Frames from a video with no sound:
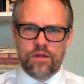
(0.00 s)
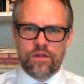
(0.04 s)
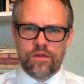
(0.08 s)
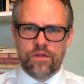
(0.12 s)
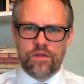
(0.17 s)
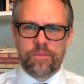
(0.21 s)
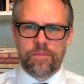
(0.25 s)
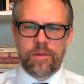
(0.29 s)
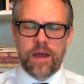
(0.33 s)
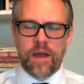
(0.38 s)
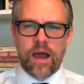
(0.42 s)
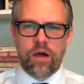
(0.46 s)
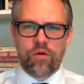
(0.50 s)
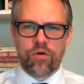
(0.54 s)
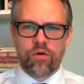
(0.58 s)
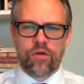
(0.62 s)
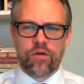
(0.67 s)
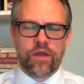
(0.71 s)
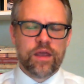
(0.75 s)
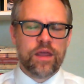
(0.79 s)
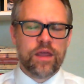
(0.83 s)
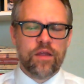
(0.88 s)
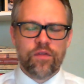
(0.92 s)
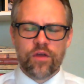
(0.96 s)
the power,
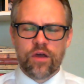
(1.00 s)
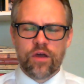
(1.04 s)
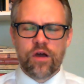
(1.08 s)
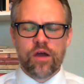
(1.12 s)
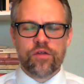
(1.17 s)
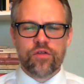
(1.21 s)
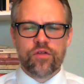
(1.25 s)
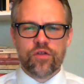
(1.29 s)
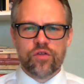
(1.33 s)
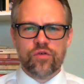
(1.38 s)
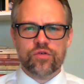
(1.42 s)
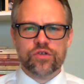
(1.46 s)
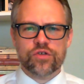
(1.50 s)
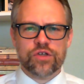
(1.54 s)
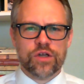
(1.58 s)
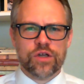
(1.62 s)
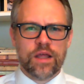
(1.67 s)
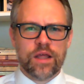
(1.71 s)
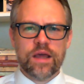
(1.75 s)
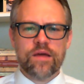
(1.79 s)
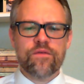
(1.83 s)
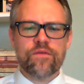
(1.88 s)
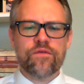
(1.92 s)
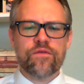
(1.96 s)
like in the Constitution,
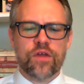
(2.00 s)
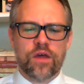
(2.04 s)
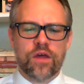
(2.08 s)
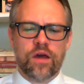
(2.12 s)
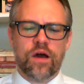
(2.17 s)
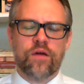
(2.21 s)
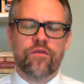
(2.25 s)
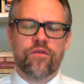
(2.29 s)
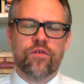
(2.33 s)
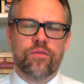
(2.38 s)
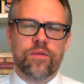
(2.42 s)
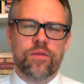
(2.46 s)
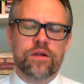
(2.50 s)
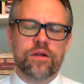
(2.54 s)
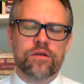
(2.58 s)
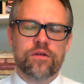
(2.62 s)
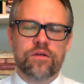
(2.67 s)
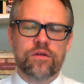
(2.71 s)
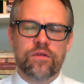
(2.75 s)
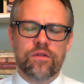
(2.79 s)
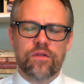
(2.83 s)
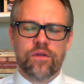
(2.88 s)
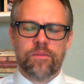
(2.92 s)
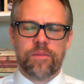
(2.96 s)
give the government
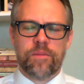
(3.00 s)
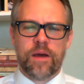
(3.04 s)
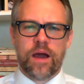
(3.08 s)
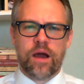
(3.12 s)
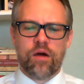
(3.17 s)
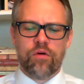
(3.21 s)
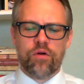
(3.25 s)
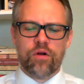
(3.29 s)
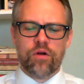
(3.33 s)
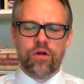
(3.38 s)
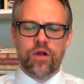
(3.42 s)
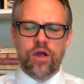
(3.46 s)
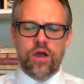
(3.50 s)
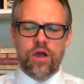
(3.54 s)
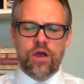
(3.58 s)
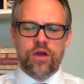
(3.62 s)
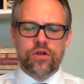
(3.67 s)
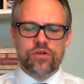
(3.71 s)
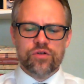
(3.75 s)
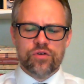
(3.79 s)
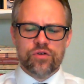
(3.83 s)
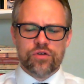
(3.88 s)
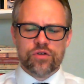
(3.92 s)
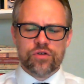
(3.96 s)
the power
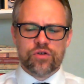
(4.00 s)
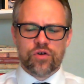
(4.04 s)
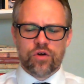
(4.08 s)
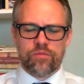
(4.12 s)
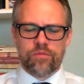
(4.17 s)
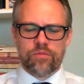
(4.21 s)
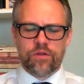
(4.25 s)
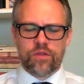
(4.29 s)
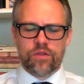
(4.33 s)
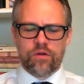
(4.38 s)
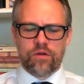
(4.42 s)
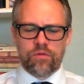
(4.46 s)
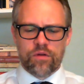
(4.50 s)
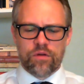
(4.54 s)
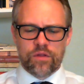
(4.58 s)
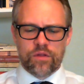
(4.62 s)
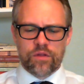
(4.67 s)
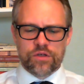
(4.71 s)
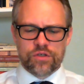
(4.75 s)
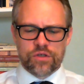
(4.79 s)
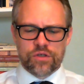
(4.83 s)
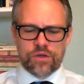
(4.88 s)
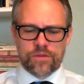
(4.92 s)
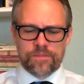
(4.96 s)
to determine their
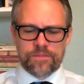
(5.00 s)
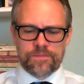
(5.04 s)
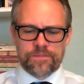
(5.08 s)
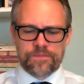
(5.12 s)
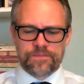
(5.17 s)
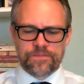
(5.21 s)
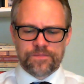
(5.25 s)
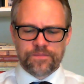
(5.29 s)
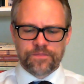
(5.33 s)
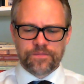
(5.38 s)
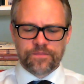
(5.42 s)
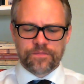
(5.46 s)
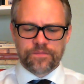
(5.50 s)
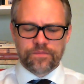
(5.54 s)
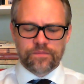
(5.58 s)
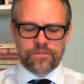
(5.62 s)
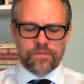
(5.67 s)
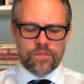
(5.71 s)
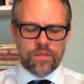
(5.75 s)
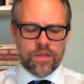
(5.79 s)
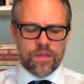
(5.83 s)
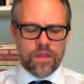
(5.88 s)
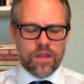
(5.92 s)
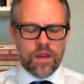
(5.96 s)
religion?
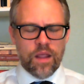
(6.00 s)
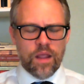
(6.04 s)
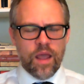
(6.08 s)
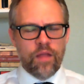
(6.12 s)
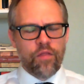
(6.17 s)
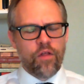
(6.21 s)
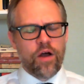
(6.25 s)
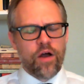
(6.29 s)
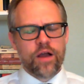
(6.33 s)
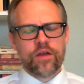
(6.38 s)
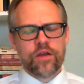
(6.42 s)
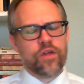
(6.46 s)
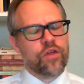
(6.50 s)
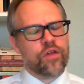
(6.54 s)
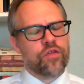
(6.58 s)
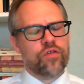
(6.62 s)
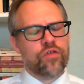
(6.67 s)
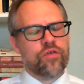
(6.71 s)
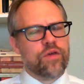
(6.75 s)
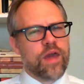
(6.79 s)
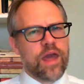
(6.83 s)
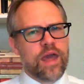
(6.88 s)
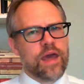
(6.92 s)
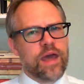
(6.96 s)
And Locke says
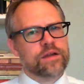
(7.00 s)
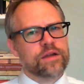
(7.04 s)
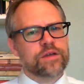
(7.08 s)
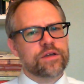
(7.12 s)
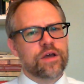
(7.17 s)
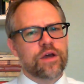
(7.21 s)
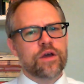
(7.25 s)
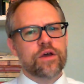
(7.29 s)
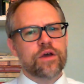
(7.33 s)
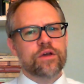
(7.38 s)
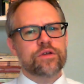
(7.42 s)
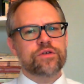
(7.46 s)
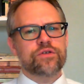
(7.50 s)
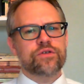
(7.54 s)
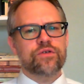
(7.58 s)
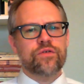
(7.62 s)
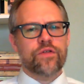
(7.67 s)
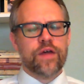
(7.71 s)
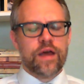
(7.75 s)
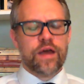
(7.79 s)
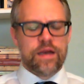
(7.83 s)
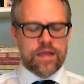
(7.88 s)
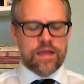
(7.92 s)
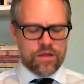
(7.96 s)
you can't do
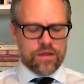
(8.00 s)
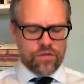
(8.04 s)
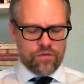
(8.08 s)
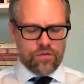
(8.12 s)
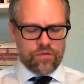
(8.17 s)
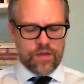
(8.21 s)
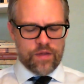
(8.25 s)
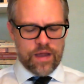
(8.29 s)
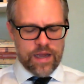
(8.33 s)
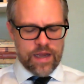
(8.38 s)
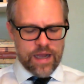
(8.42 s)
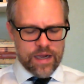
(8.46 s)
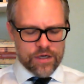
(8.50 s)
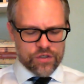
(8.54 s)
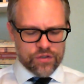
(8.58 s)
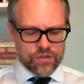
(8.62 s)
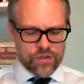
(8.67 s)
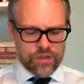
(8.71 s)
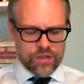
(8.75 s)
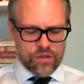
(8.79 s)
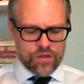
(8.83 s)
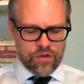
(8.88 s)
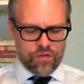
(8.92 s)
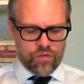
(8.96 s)
that either. That
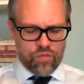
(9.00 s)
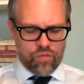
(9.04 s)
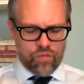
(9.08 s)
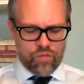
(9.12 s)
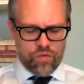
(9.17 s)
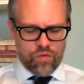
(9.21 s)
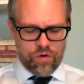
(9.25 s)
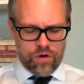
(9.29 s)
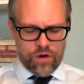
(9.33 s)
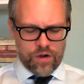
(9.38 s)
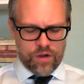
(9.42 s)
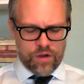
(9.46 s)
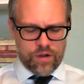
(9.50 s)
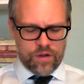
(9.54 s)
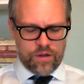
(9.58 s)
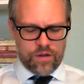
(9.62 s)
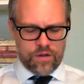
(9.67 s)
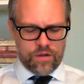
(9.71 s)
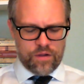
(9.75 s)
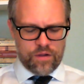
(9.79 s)
actually doesn't work.